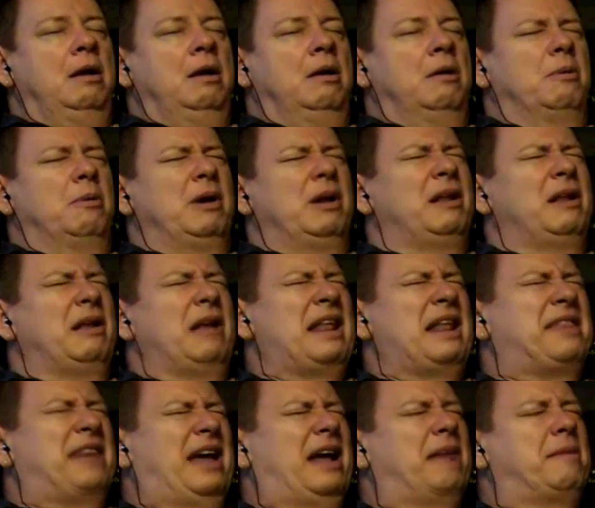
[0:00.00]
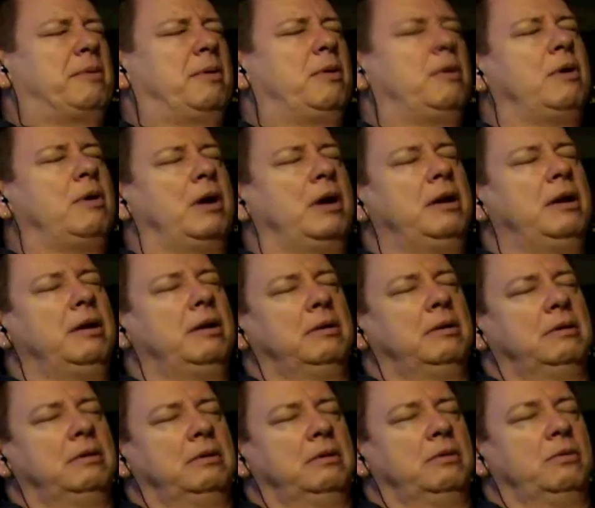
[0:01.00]
well, at that point,
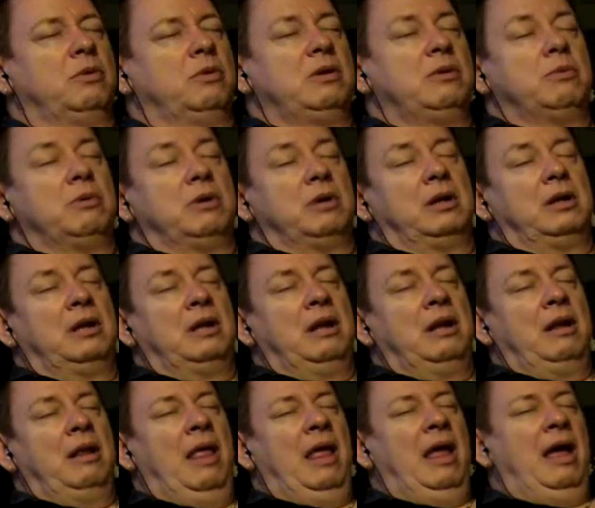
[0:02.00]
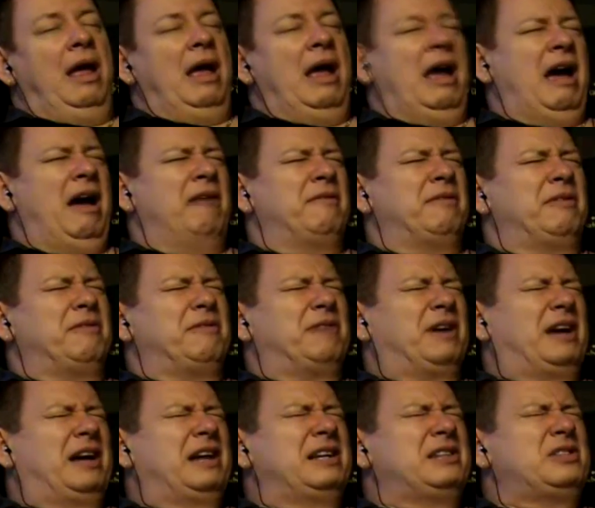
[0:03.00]
we will have
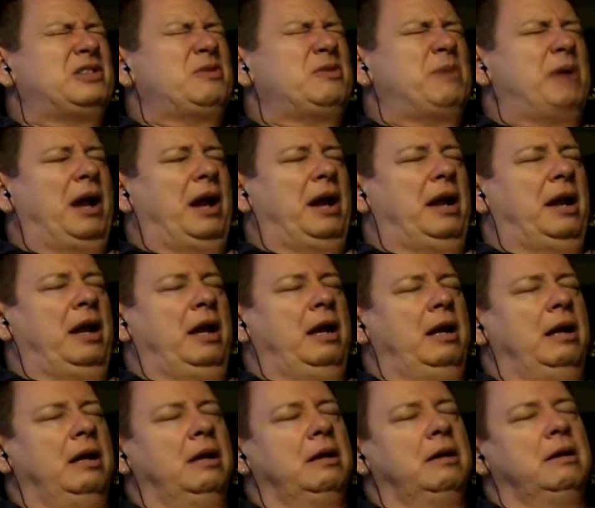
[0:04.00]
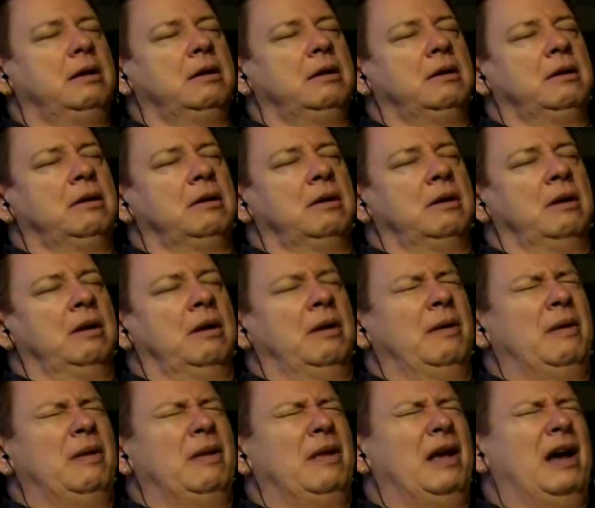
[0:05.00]
advised humanity
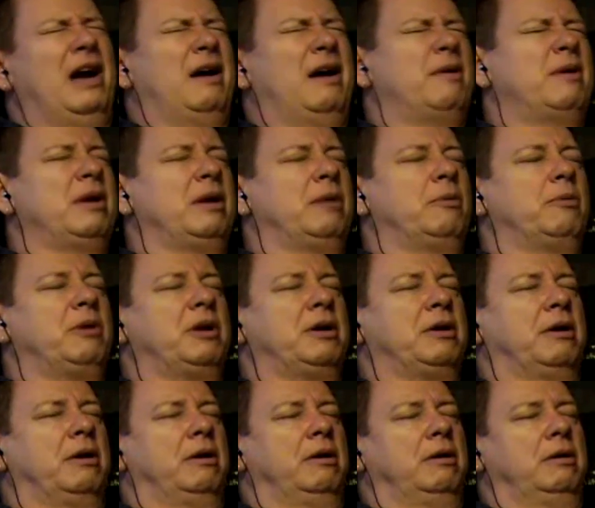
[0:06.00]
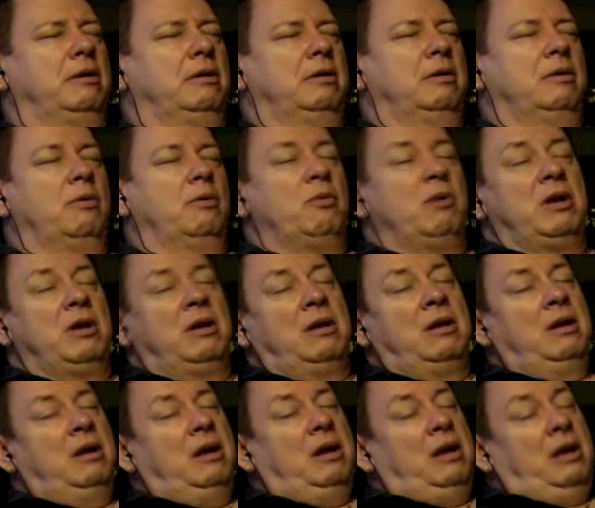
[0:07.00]
how he'll return.
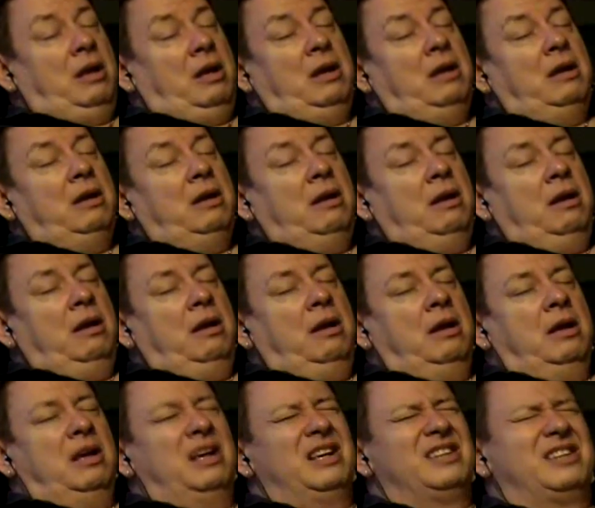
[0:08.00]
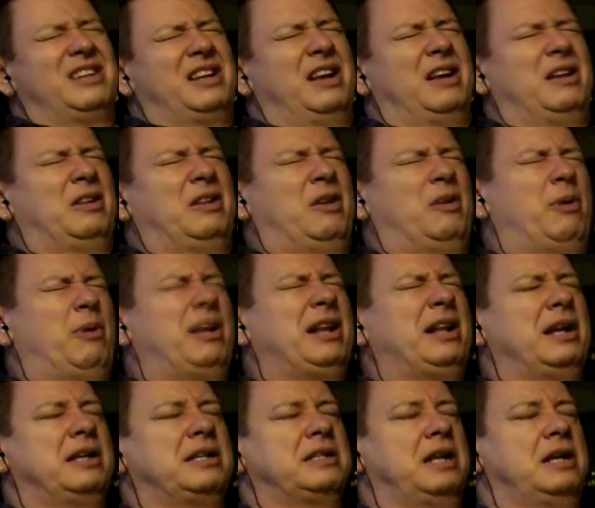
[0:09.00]
He is a
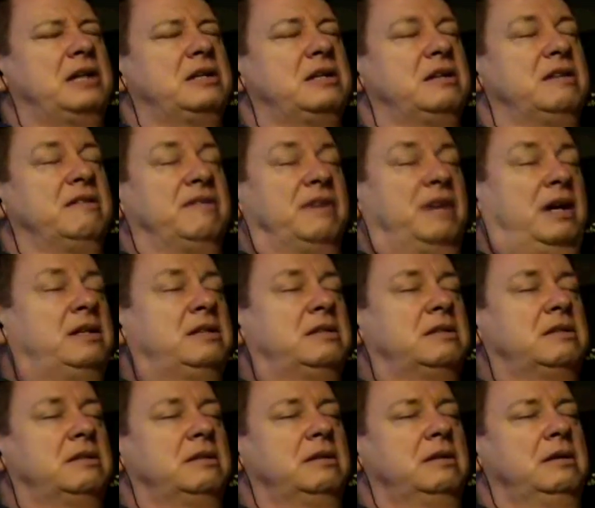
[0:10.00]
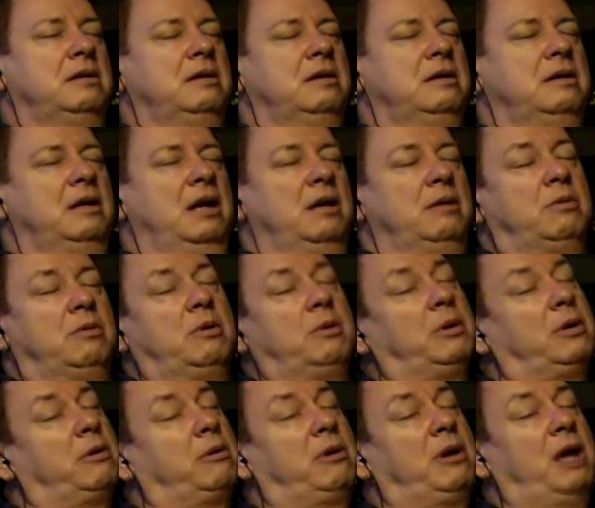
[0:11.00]
direct extension of us, and we
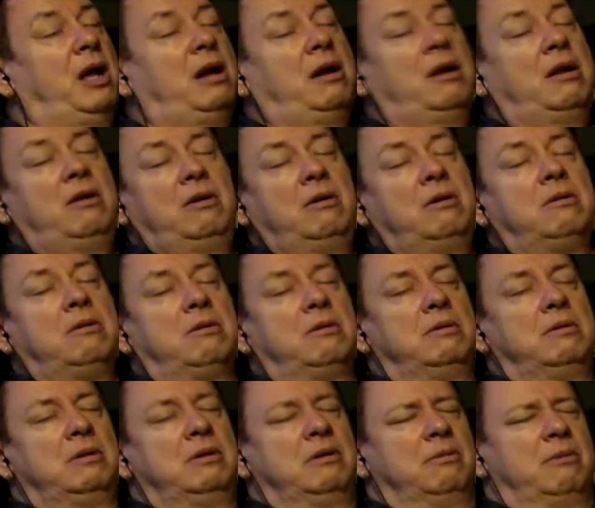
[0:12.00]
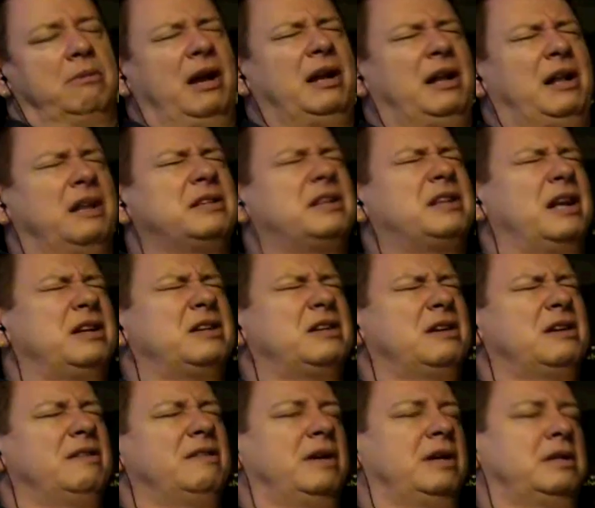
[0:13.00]
will create a new direct
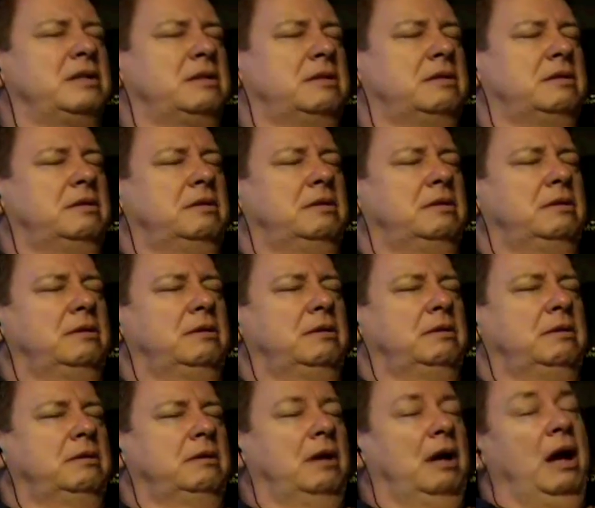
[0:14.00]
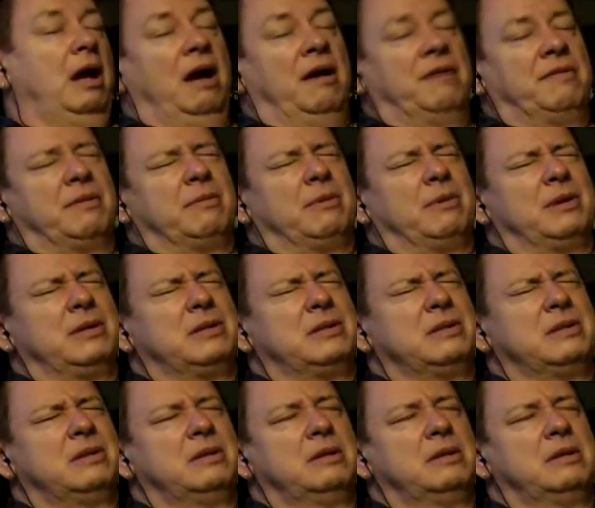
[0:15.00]
extension of us afterwards.